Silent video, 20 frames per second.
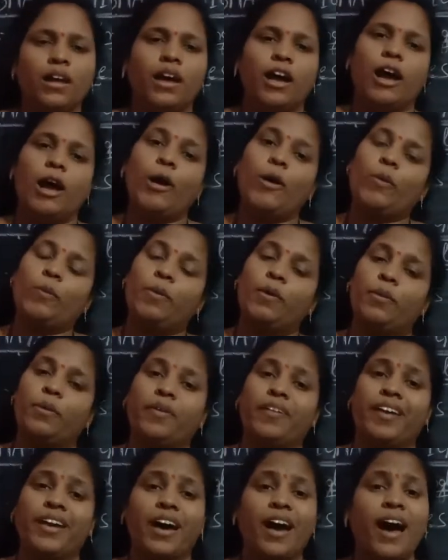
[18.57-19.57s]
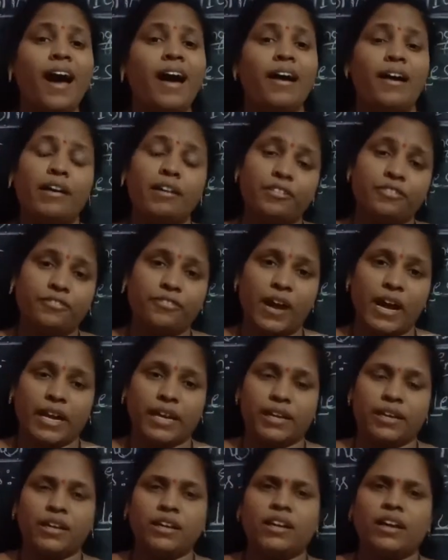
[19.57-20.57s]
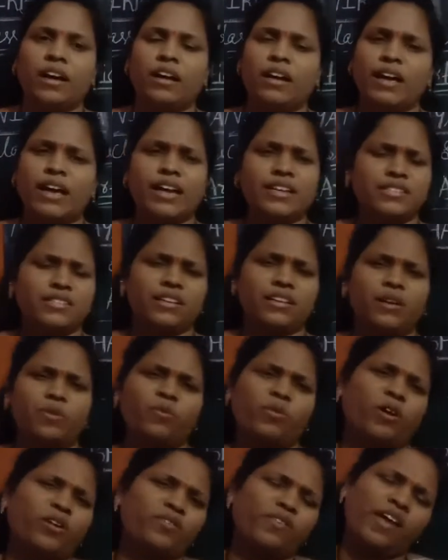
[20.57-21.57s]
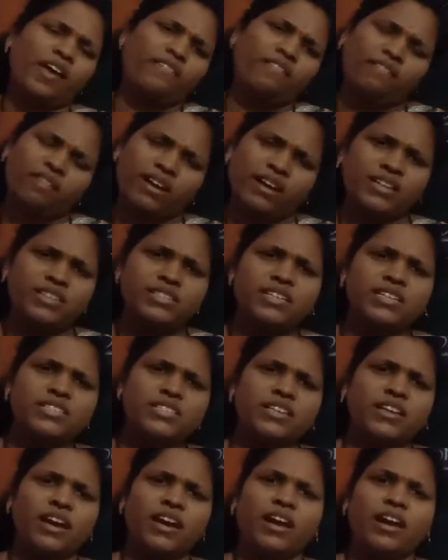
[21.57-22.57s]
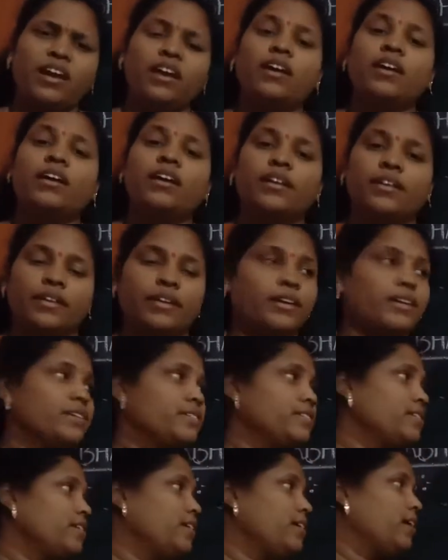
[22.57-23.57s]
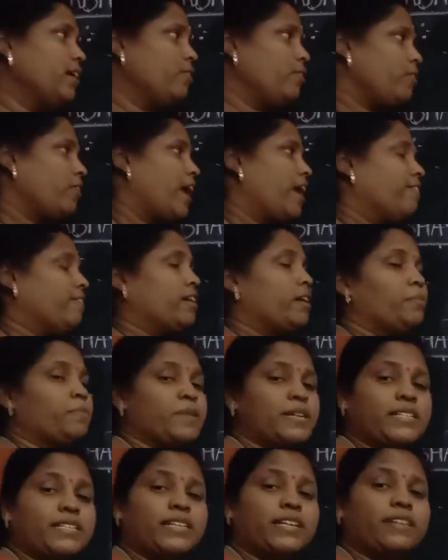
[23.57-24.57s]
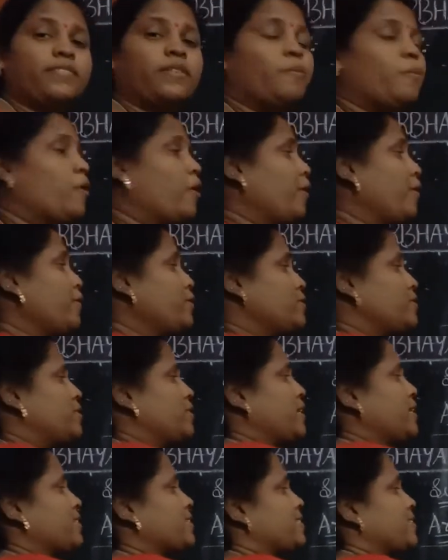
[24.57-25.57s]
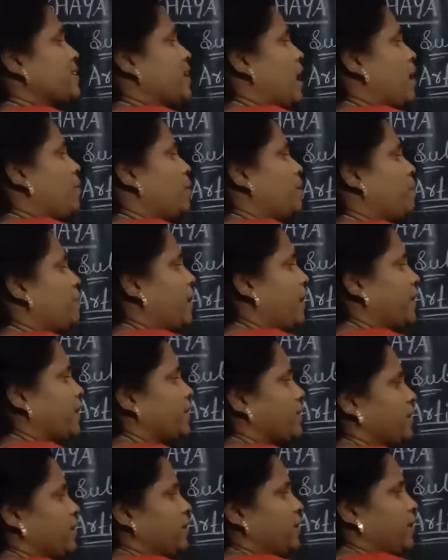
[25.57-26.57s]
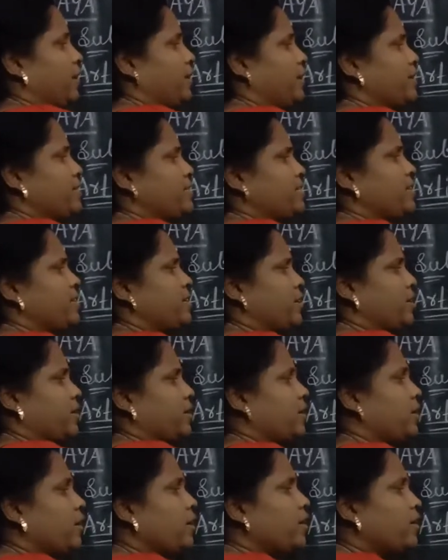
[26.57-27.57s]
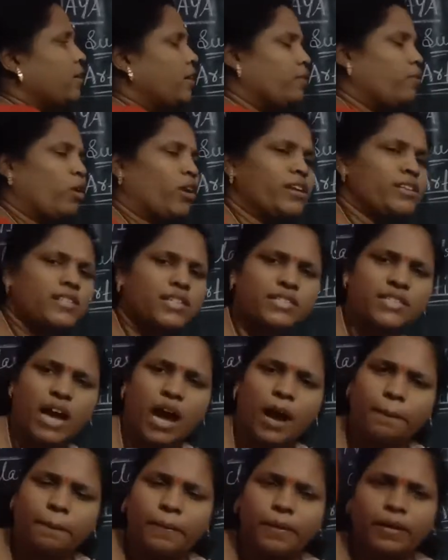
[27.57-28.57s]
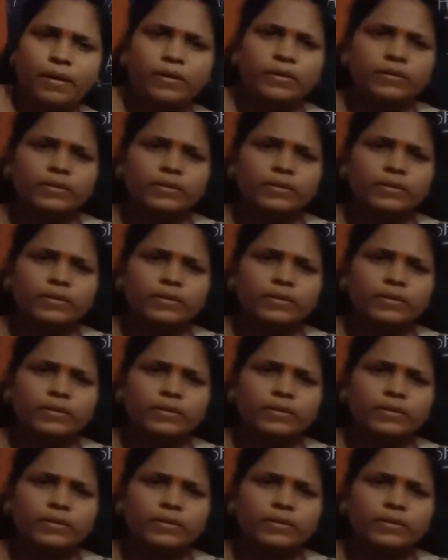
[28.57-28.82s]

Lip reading: I hope everyone are fine. Oh yes children, what we have learned yesterday? Yes, see here we have completed our module 6 grammar part. Yes children, what is the topic?